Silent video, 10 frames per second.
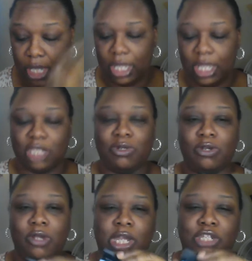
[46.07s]
is we're
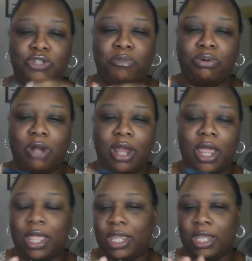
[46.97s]
going to
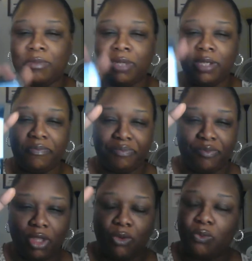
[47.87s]
prime
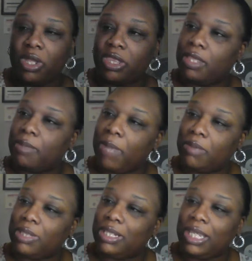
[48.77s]
with the
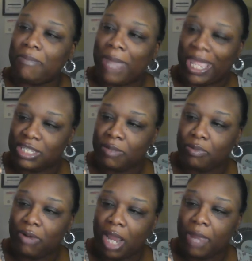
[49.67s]
Maybelline Master
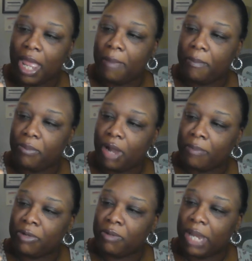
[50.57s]
Prime
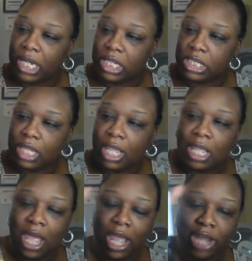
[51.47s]
Primer Base,
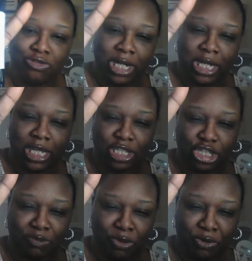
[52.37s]
Hydrate and
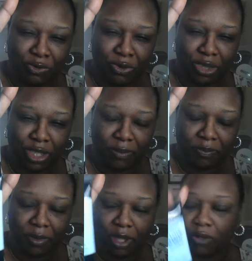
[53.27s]
Smooth.
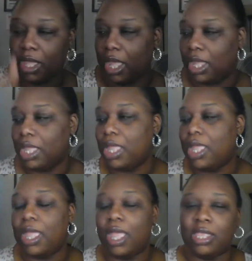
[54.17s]
Okay?
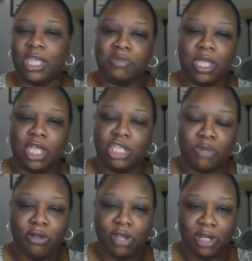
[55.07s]
And that's because we're
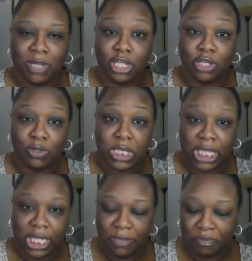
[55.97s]
going to be
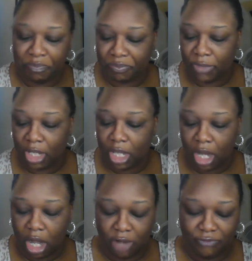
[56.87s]
using
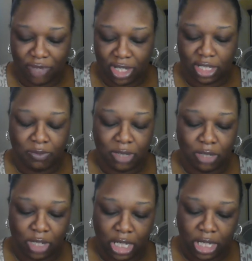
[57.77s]
our Fenty
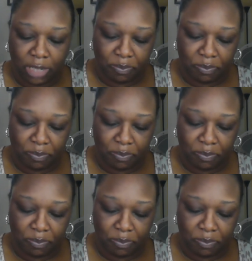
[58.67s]
Beauty.